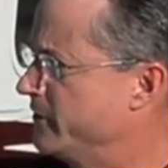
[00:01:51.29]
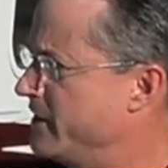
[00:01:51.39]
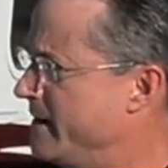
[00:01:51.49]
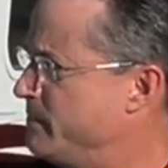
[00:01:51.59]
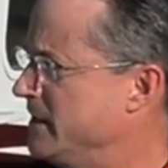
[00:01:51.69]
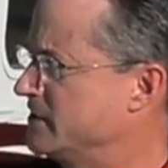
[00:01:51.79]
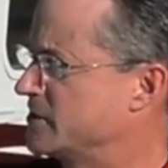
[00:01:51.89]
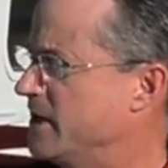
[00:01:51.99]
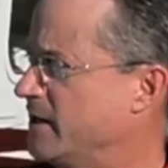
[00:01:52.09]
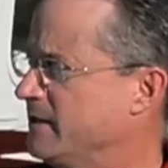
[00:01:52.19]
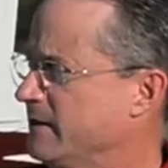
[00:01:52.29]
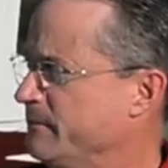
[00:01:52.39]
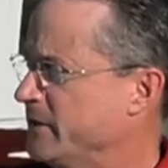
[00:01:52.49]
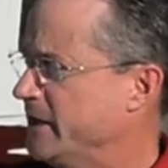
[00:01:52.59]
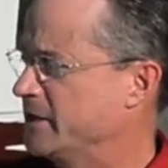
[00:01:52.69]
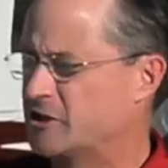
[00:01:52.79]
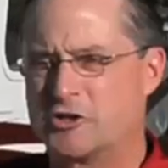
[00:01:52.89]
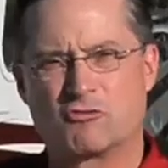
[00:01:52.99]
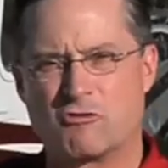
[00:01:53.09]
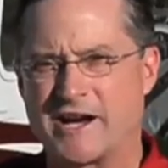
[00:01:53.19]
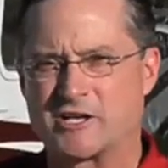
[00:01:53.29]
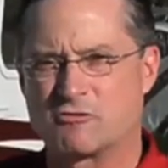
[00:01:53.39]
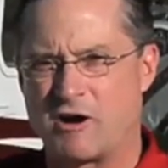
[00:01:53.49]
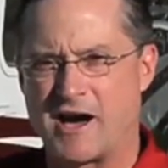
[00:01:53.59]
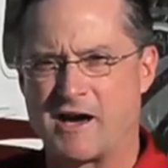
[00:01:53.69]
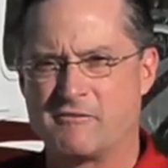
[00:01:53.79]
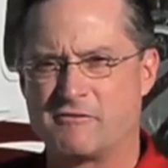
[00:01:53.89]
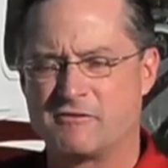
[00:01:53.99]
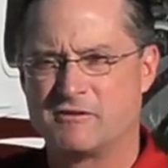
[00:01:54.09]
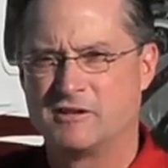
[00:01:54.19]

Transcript: That being said, it is a direct drive